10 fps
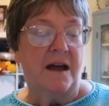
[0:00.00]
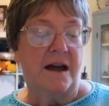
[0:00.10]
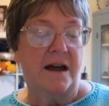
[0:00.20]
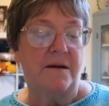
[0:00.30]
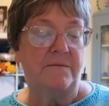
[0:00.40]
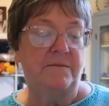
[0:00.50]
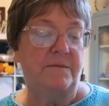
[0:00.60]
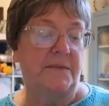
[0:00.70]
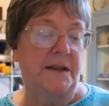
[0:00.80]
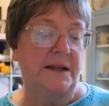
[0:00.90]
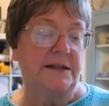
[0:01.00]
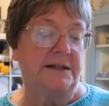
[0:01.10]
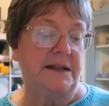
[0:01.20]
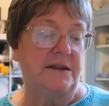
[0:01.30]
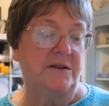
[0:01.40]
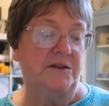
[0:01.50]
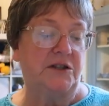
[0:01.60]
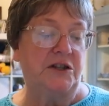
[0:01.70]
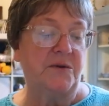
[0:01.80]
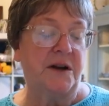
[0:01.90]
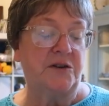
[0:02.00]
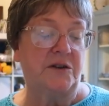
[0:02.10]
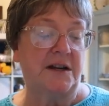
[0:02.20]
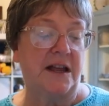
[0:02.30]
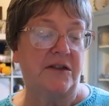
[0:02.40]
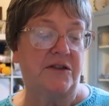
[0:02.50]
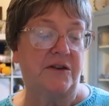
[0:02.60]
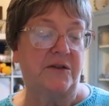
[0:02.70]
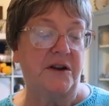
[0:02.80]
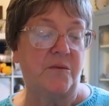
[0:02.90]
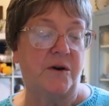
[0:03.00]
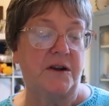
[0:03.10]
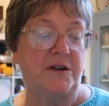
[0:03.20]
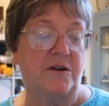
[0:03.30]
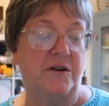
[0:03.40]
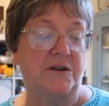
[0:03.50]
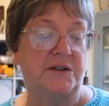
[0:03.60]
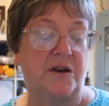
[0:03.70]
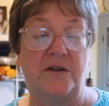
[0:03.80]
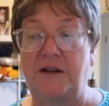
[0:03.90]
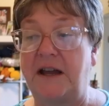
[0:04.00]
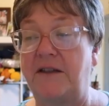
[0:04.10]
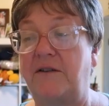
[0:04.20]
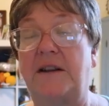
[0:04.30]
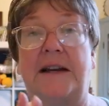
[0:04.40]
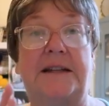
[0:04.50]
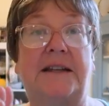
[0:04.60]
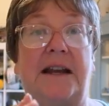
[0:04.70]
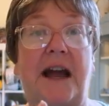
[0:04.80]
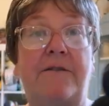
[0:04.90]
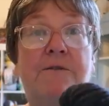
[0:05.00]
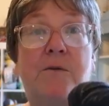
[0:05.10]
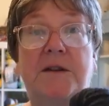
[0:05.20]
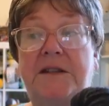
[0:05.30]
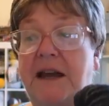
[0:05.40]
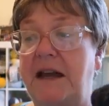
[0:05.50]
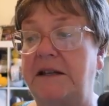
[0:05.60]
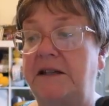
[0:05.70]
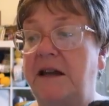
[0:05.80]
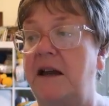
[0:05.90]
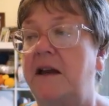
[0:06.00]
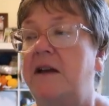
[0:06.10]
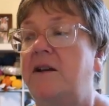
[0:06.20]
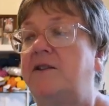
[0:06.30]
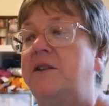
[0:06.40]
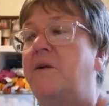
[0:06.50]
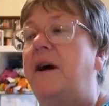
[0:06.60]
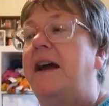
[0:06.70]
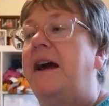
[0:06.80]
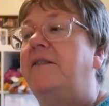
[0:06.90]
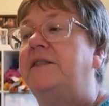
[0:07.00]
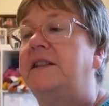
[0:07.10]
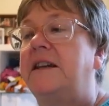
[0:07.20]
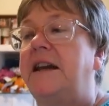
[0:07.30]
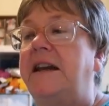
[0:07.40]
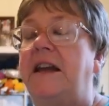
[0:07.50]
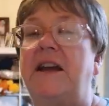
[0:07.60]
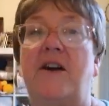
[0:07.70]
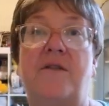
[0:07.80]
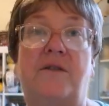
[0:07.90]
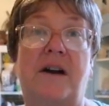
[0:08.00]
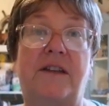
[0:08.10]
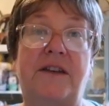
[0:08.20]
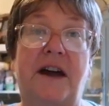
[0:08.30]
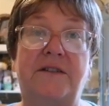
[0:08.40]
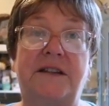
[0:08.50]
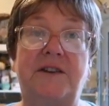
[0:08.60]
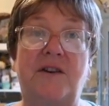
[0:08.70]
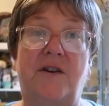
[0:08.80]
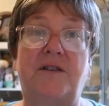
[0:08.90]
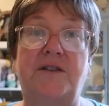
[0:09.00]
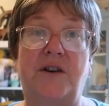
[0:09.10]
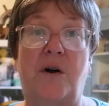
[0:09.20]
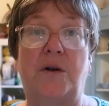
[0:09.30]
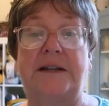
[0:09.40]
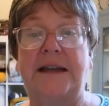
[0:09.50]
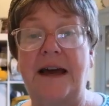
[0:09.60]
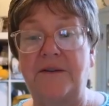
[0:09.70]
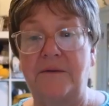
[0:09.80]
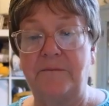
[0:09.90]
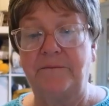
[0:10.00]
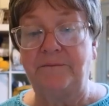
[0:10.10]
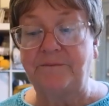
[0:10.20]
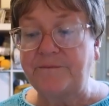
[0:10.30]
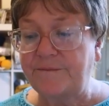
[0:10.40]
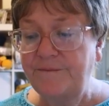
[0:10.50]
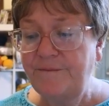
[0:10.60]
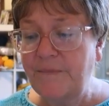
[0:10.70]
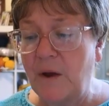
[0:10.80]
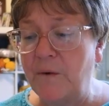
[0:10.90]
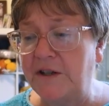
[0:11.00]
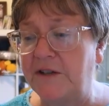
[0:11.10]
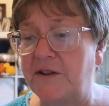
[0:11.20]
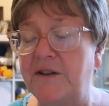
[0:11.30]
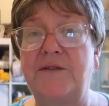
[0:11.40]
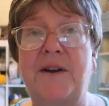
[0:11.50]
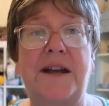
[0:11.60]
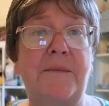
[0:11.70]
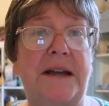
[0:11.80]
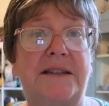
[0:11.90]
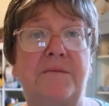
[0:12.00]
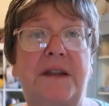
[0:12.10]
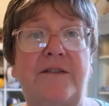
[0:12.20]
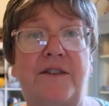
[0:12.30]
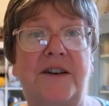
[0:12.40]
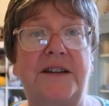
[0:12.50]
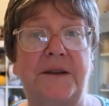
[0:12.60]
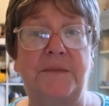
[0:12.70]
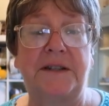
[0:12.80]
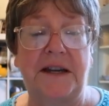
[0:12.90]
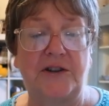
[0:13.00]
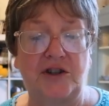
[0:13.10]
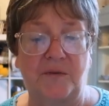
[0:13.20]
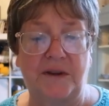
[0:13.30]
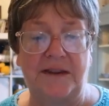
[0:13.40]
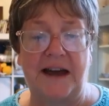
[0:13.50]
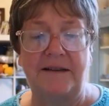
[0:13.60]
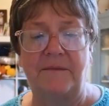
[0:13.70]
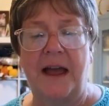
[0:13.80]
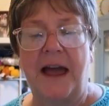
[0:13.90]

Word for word: Um, let's see, there's 231 yards altogether. And like I said, I have four skeins. So I have slightly over a thousand yards altogether which is good. So I can make something very substantial with that.